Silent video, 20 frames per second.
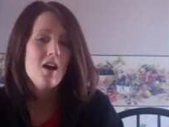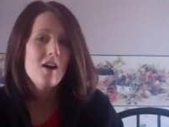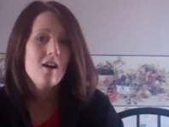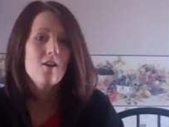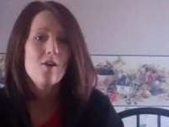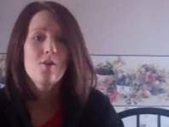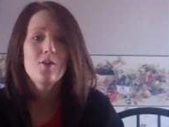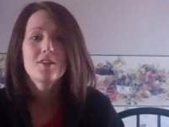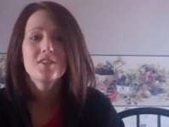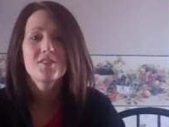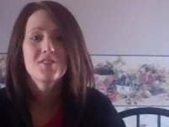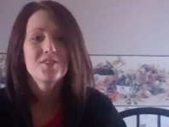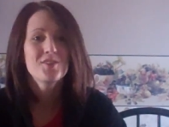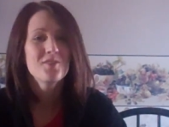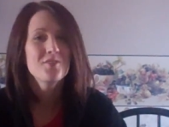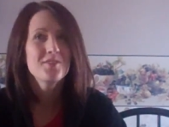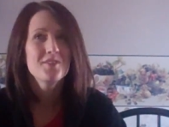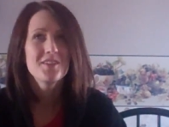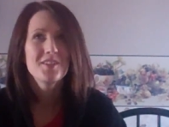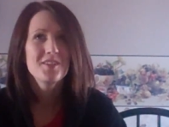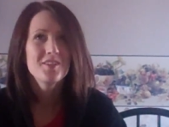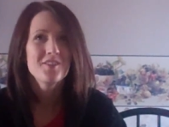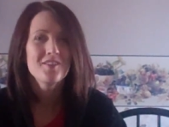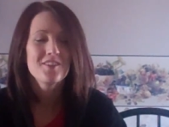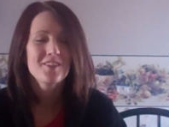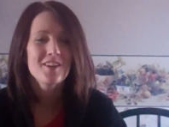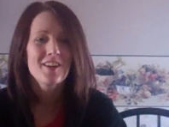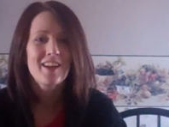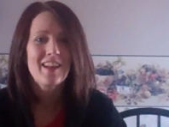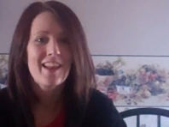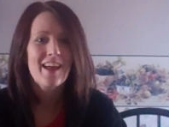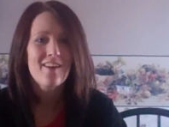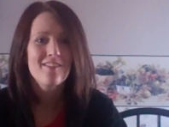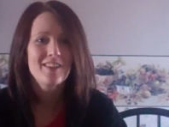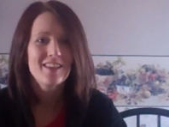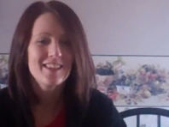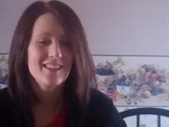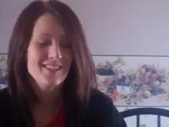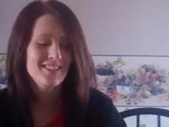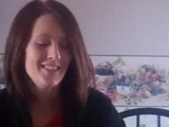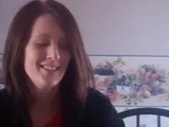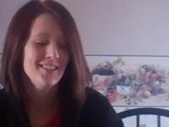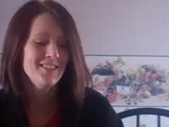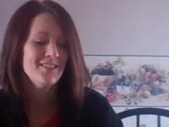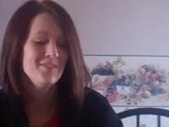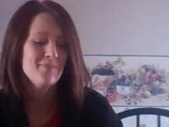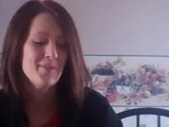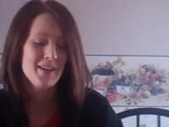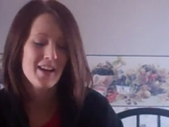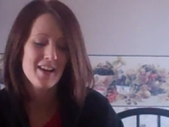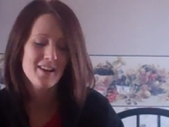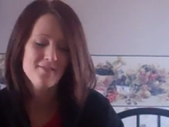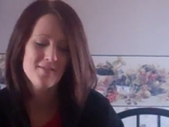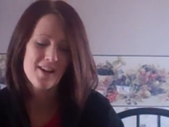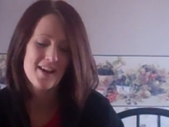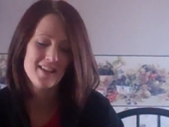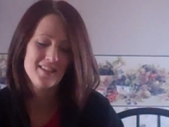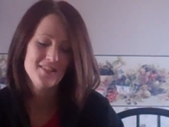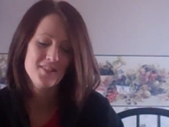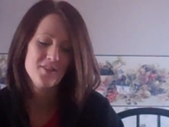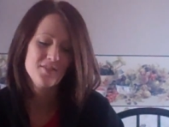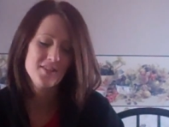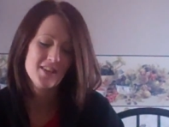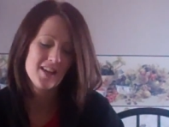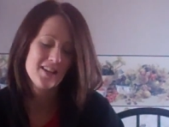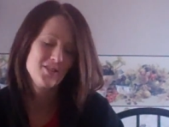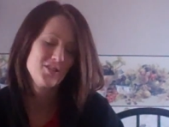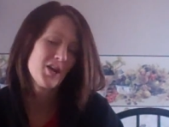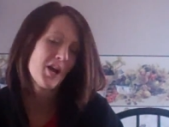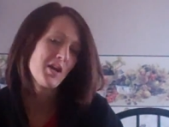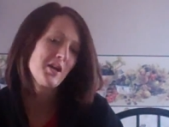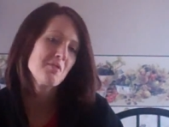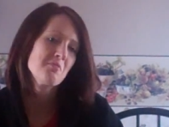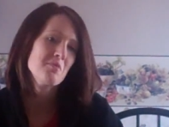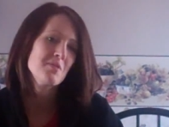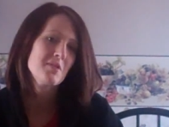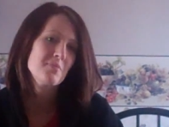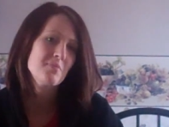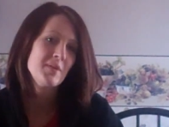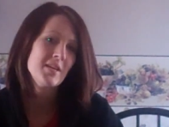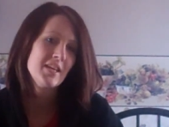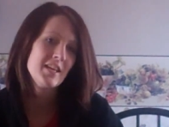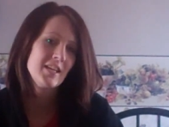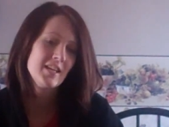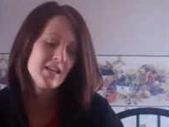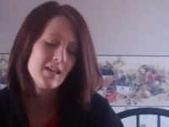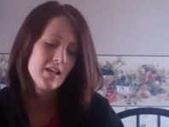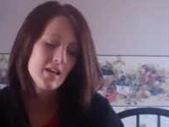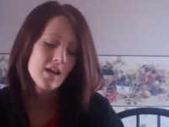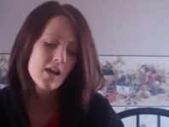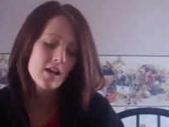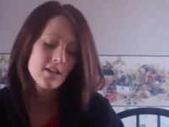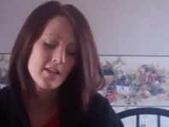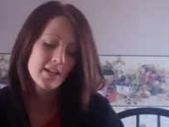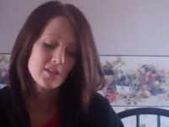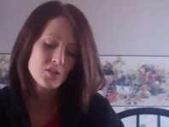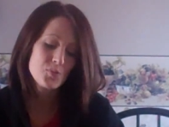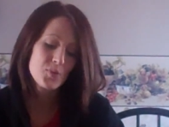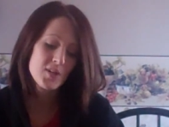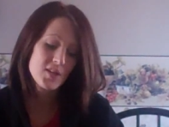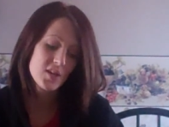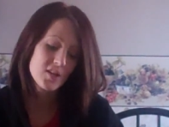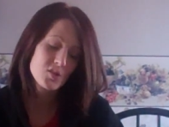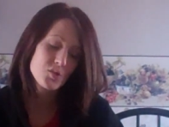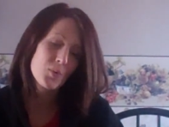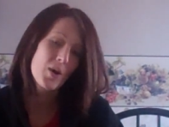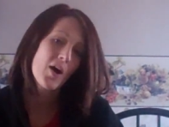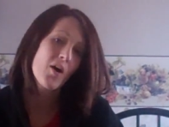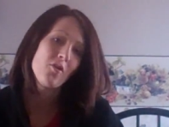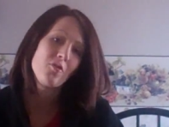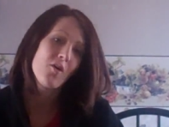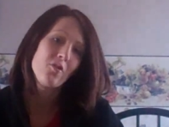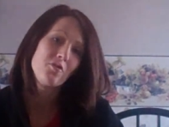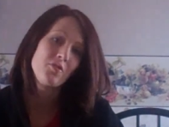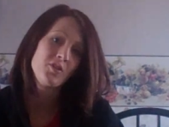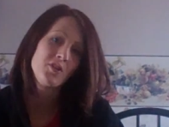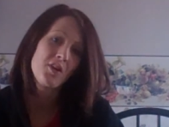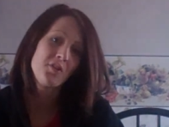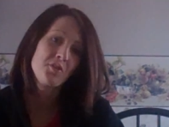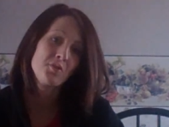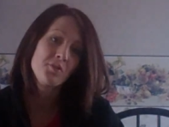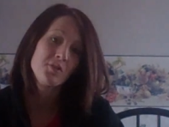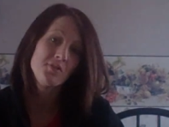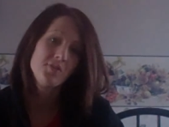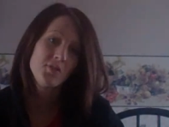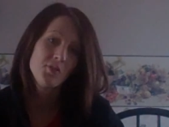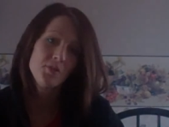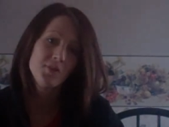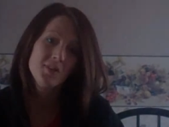oh, it's so cute, you're going to love it. But anyway, so yeah, check in with me next week as well for another review and